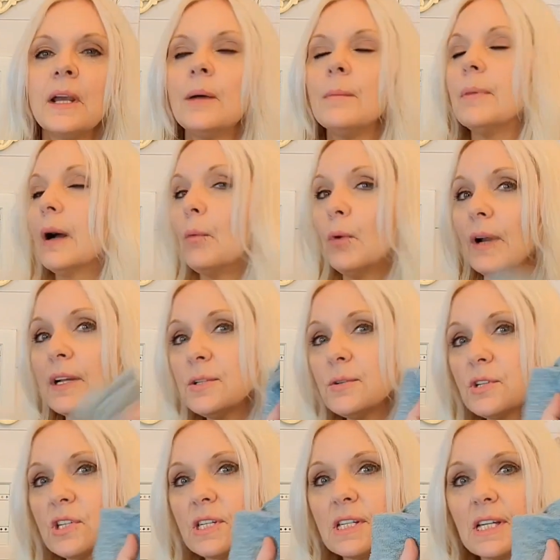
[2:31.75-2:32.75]
But what I do
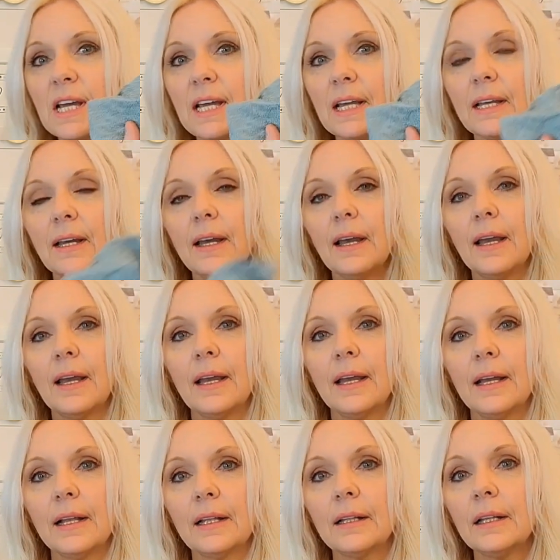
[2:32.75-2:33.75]
is just take
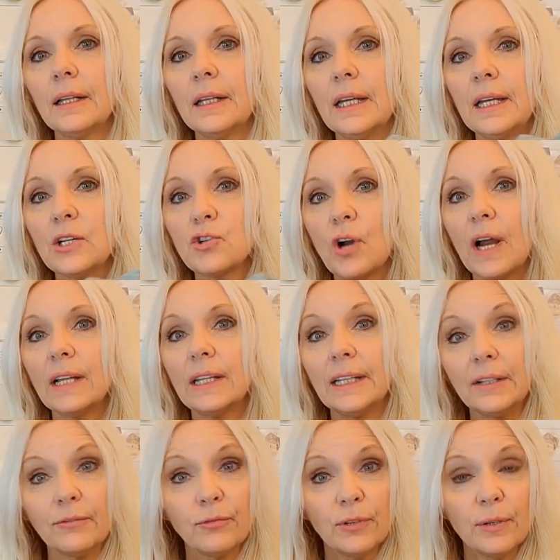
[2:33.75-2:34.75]
a clean, dry,
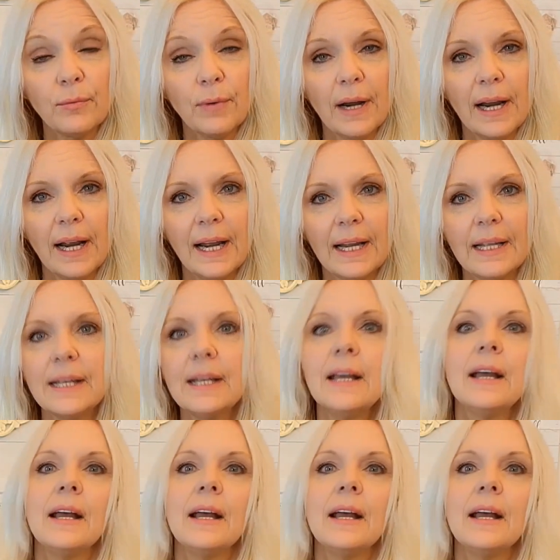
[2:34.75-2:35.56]
lint-free rag,